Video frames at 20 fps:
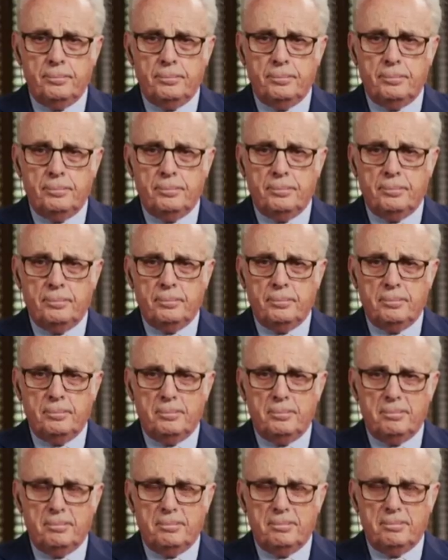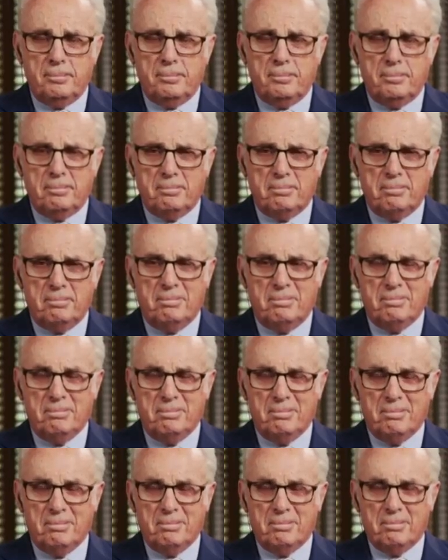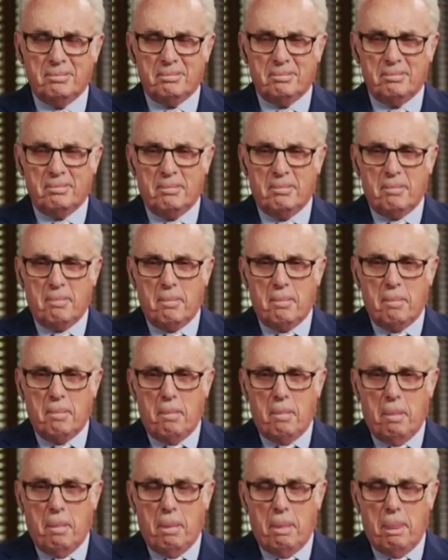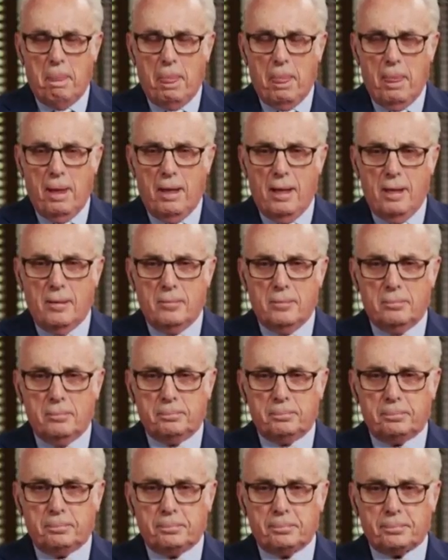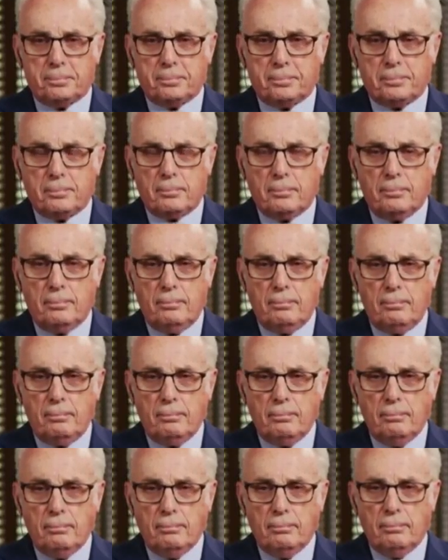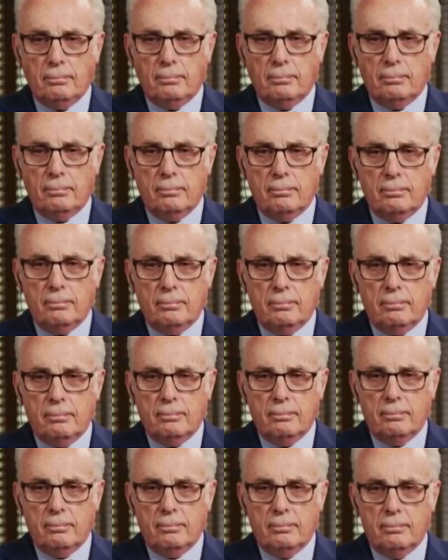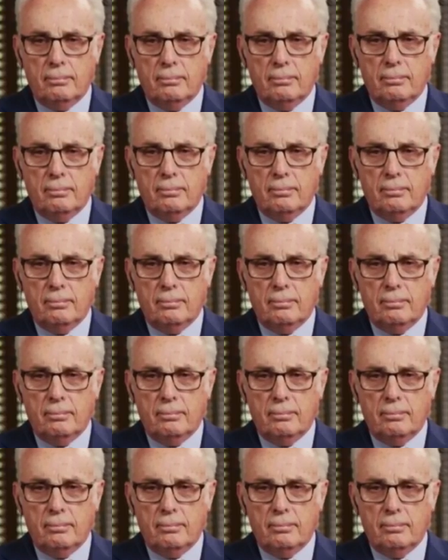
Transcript: (silent)